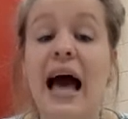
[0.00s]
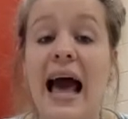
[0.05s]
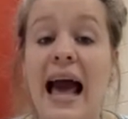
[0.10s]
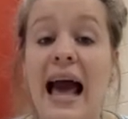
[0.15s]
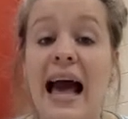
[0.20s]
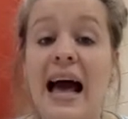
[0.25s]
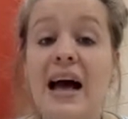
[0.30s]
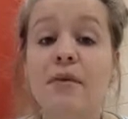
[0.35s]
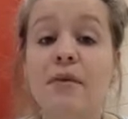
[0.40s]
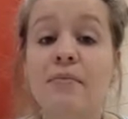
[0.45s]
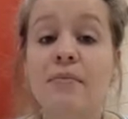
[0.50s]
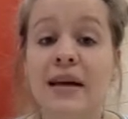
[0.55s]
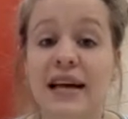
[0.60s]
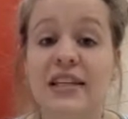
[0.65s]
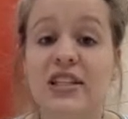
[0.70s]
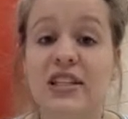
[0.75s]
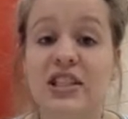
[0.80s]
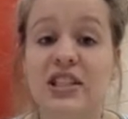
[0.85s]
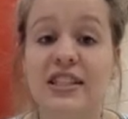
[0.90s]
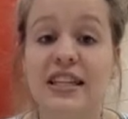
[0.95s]
How
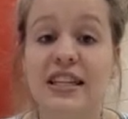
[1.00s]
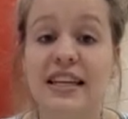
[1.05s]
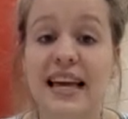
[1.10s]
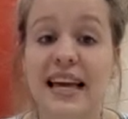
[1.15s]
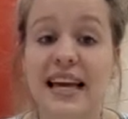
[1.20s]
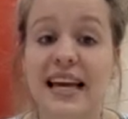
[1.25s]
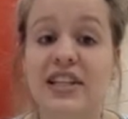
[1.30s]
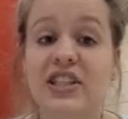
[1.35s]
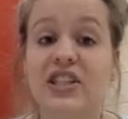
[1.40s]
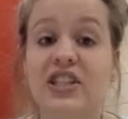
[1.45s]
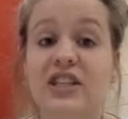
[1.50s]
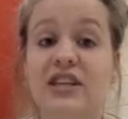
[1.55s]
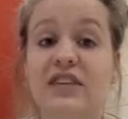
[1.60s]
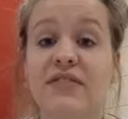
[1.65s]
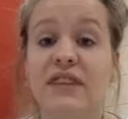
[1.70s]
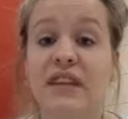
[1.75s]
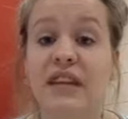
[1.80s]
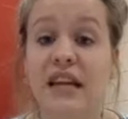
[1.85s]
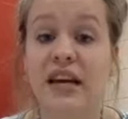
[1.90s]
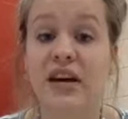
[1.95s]
much did each
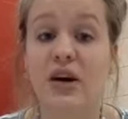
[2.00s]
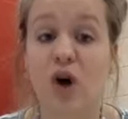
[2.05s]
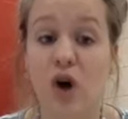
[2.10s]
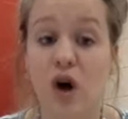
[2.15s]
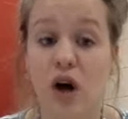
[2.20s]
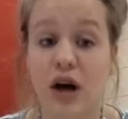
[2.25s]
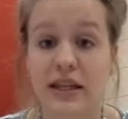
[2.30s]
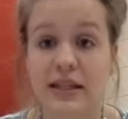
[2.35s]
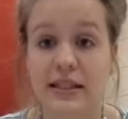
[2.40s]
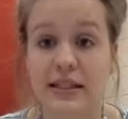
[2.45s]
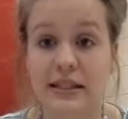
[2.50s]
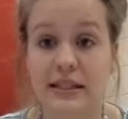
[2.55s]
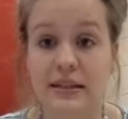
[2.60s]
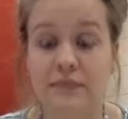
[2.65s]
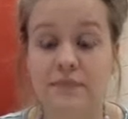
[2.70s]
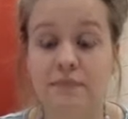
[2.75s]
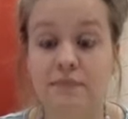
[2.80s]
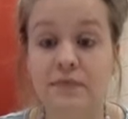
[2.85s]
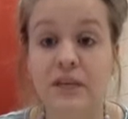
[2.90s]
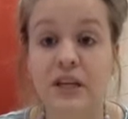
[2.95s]
DVD cost?
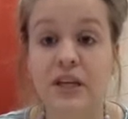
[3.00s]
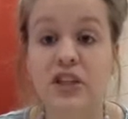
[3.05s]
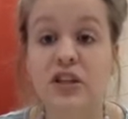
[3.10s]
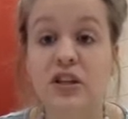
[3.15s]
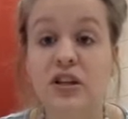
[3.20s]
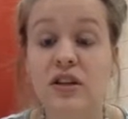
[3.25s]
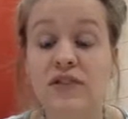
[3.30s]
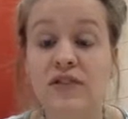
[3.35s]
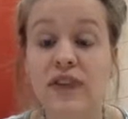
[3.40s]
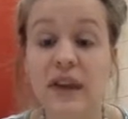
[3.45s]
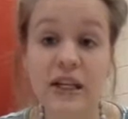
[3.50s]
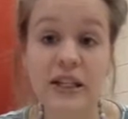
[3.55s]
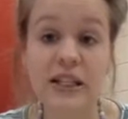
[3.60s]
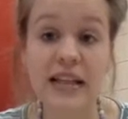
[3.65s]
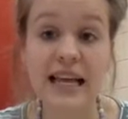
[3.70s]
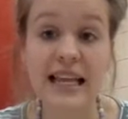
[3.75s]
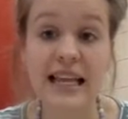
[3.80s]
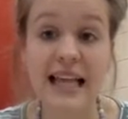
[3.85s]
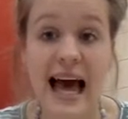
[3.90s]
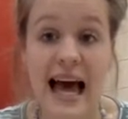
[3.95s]
So the first
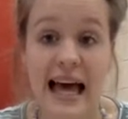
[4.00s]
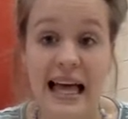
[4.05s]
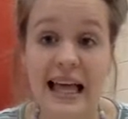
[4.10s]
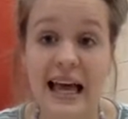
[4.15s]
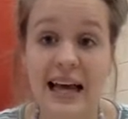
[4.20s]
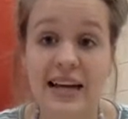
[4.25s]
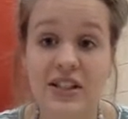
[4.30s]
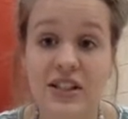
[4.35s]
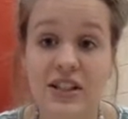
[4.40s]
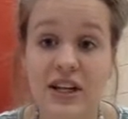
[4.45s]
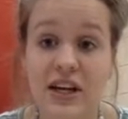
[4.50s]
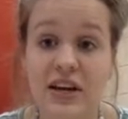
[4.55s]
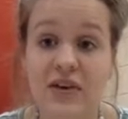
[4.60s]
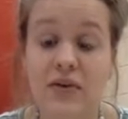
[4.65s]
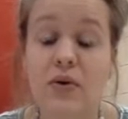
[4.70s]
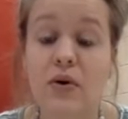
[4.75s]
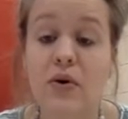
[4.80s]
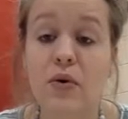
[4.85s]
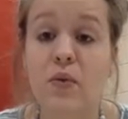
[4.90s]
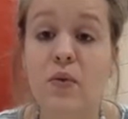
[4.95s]
thing that I like to
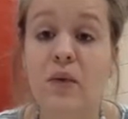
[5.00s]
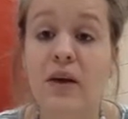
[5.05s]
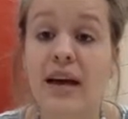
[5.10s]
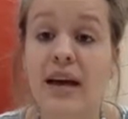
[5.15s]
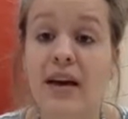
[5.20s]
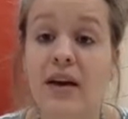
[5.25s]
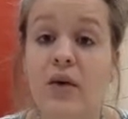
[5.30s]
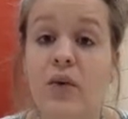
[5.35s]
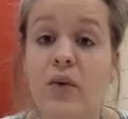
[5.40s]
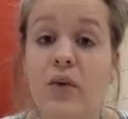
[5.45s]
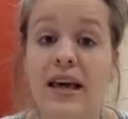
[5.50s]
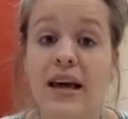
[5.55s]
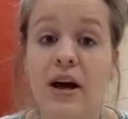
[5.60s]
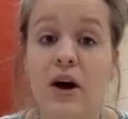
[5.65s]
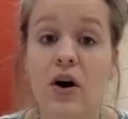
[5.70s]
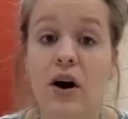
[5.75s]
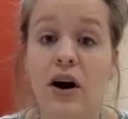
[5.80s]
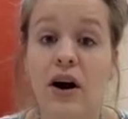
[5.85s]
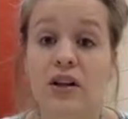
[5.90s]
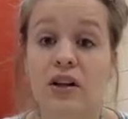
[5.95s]
do when we
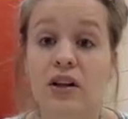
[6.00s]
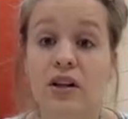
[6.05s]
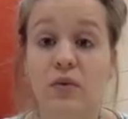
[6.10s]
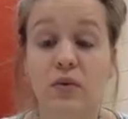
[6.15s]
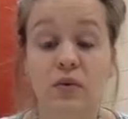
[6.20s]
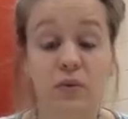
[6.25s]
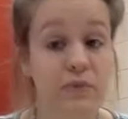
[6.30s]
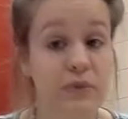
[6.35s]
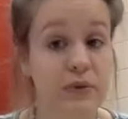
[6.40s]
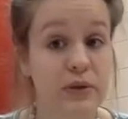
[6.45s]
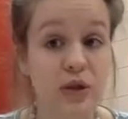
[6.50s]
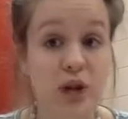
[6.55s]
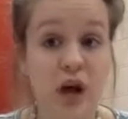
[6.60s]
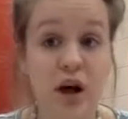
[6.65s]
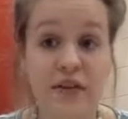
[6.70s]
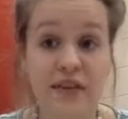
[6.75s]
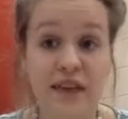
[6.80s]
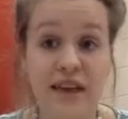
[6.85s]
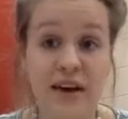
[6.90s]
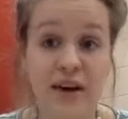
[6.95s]
are
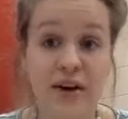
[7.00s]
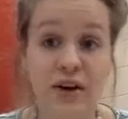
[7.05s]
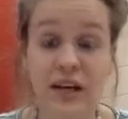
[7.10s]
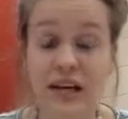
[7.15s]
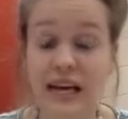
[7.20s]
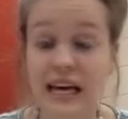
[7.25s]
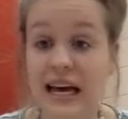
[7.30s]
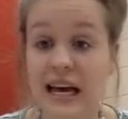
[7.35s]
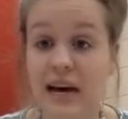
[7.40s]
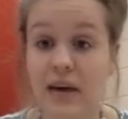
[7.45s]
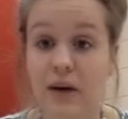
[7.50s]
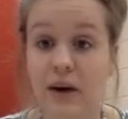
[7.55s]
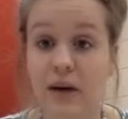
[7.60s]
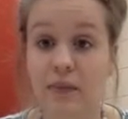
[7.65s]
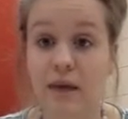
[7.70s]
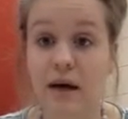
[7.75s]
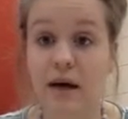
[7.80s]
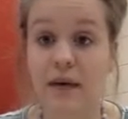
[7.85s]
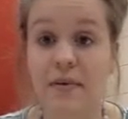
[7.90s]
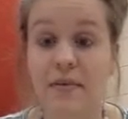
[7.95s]
solving or looking at a
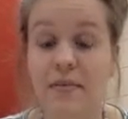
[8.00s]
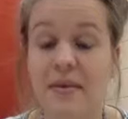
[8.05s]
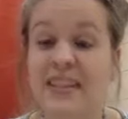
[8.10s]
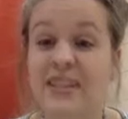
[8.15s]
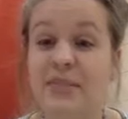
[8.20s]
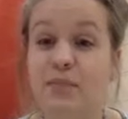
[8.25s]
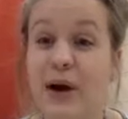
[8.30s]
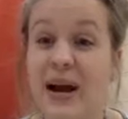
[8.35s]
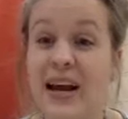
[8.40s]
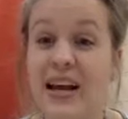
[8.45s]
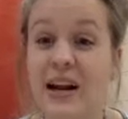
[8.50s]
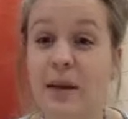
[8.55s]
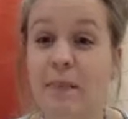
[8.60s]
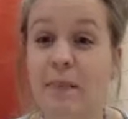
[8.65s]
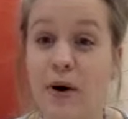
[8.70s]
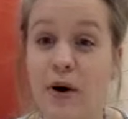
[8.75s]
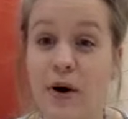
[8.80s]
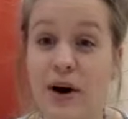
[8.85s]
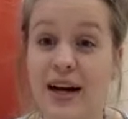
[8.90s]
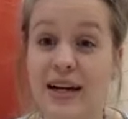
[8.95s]
word problem is break it
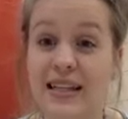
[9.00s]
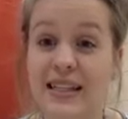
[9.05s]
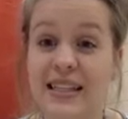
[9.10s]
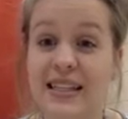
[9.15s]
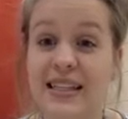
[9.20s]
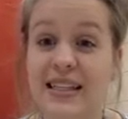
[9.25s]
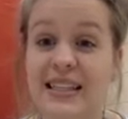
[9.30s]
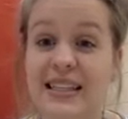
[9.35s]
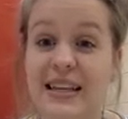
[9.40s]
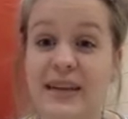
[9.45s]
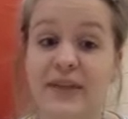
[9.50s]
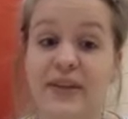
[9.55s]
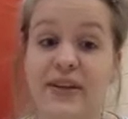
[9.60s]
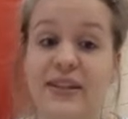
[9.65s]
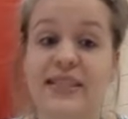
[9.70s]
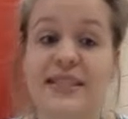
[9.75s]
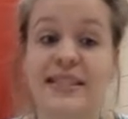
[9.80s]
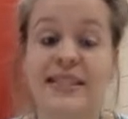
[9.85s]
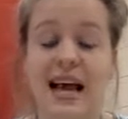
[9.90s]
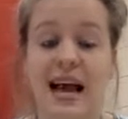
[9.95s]
apart into the
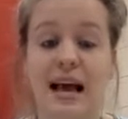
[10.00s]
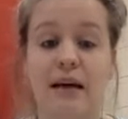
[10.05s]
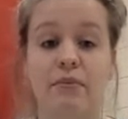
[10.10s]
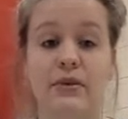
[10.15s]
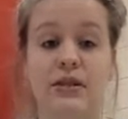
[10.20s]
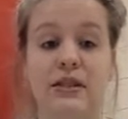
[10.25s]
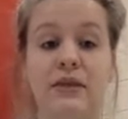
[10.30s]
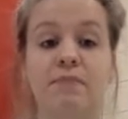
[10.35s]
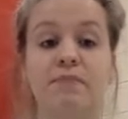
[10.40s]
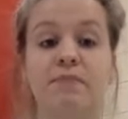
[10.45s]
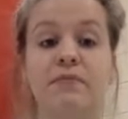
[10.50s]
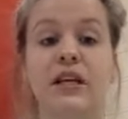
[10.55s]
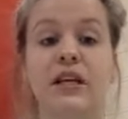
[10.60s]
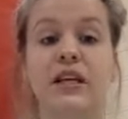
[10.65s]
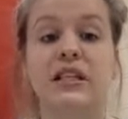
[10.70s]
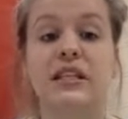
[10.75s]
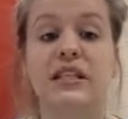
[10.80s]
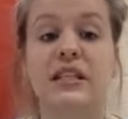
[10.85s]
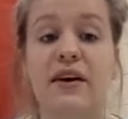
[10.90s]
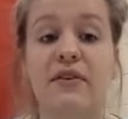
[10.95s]
different steps.
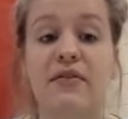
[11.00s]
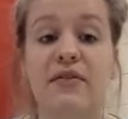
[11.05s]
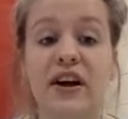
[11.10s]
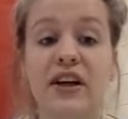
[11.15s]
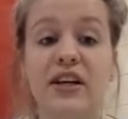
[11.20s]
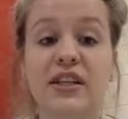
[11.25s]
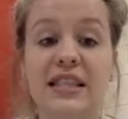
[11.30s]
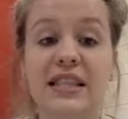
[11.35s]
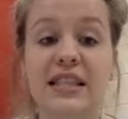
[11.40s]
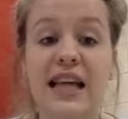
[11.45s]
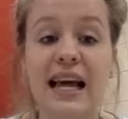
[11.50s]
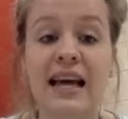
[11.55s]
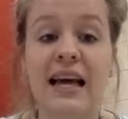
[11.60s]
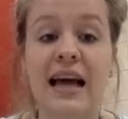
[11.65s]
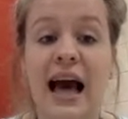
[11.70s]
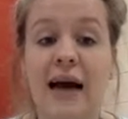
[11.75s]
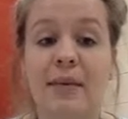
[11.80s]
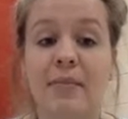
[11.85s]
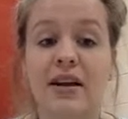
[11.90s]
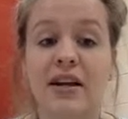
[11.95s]
So first thing
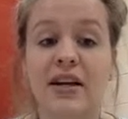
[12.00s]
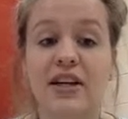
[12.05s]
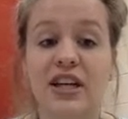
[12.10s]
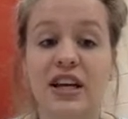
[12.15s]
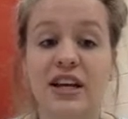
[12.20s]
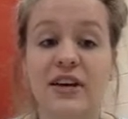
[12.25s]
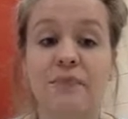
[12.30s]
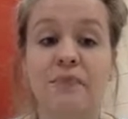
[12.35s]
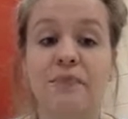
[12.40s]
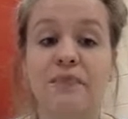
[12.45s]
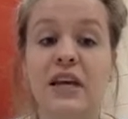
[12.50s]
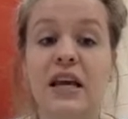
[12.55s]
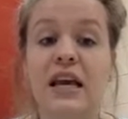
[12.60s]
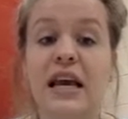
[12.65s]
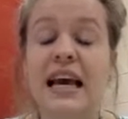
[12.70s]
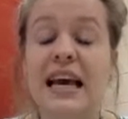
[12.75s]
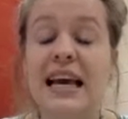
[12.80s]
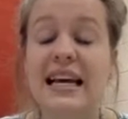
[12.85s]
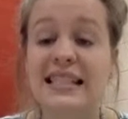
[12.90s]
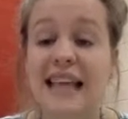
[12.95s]
I'm going to do
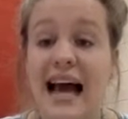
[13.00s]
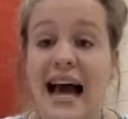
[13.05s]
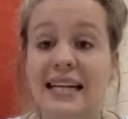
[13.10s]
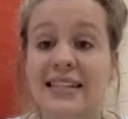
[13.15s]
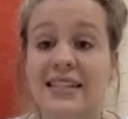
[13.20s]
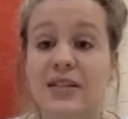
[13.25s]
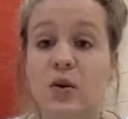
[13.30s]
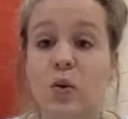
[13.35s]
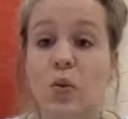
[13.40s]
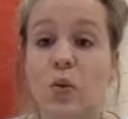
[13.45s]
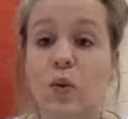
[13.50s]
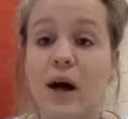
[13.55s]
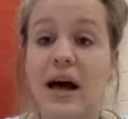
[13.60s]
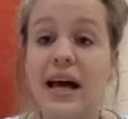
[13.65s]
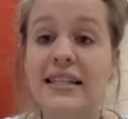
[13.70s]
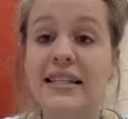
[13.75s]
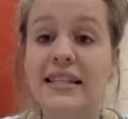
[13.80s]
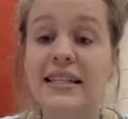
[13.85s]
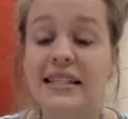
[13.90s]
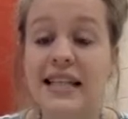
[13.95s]
is ask,
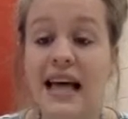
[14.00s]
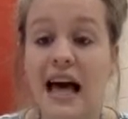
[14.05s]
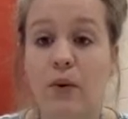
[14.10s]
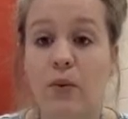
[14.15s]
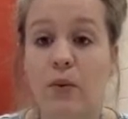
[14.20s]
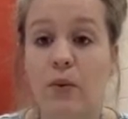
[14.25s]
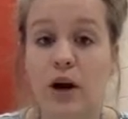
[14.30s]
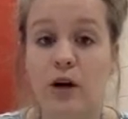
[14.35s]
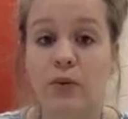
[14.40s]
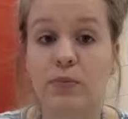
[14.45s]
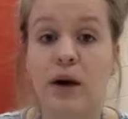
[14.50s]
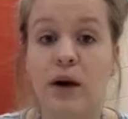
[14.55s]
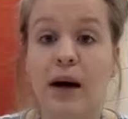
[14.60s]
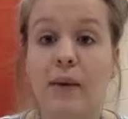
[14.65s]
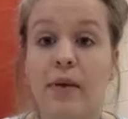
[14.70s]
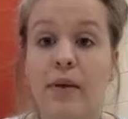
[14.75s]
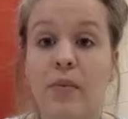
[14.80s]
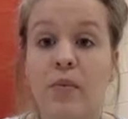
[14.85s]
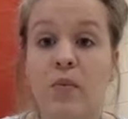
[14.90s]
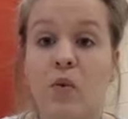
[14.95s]
what does that word
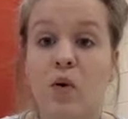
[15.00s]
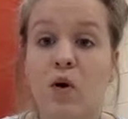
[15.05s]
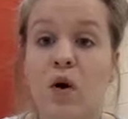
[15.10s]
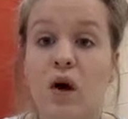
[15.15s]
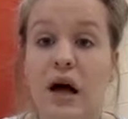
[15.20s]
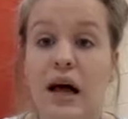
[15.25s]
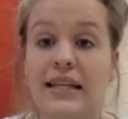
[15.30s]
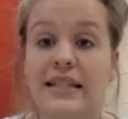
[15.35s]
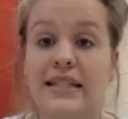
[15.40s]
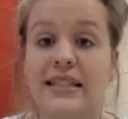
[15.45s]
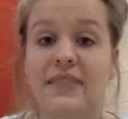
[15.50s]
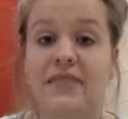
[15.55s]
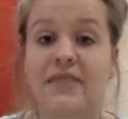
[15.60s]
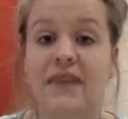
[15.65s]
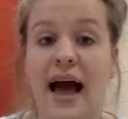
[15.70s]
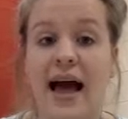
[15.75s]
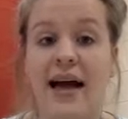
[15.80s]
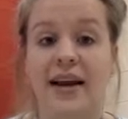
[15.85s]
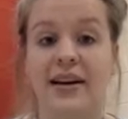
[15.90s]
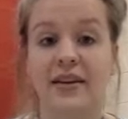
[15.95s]
problem want us to
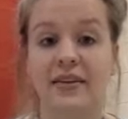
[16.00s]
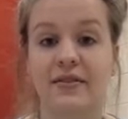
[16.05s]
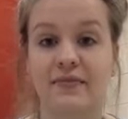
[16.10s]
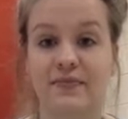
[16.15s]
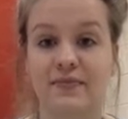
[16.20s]
find?